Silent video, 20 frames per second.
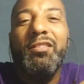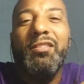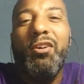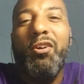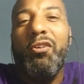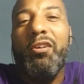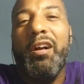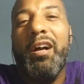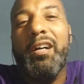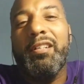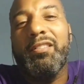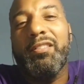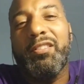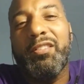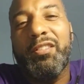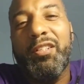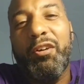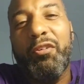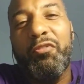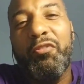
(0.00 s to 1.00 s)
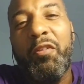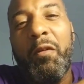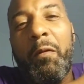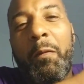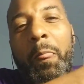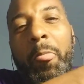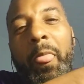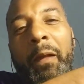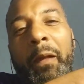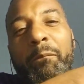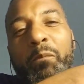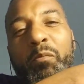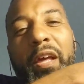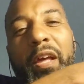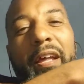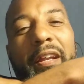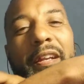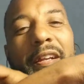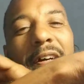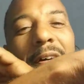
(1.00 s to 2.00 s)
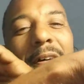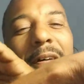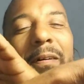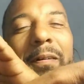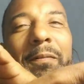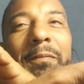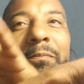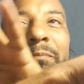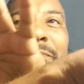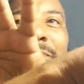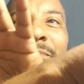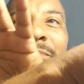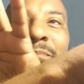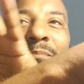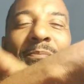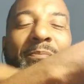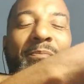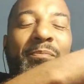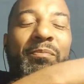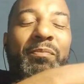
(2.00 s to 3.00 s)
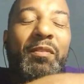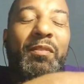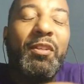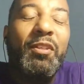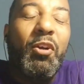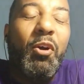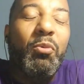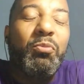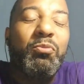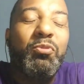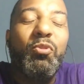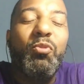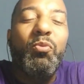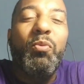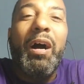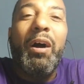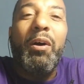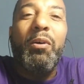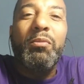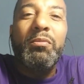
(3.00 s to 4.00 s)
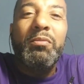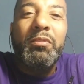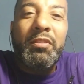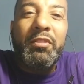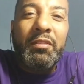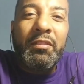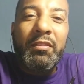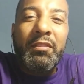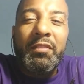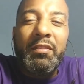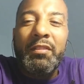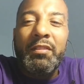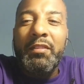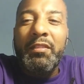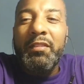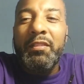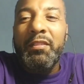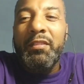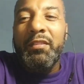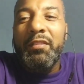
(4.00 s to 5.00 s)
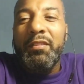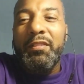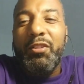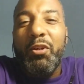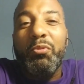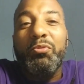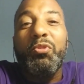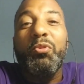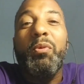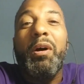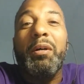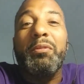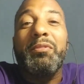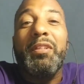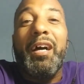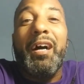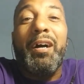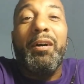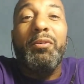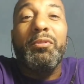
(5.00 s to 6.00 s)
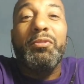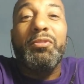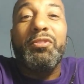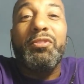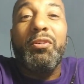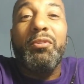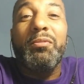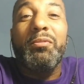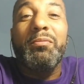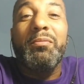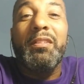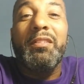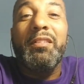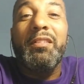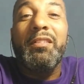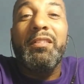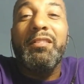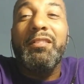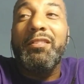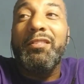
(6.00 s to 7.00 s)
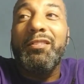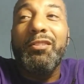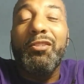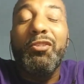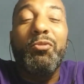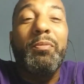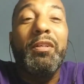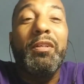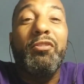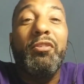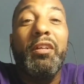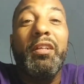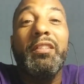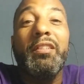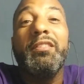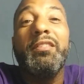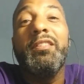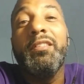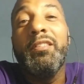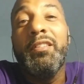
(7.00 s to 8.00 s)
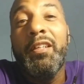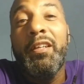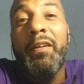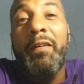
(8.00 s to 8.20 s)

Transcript: and all kinds of stuff that go throughout go throughout the house. So it's a little bit crazy.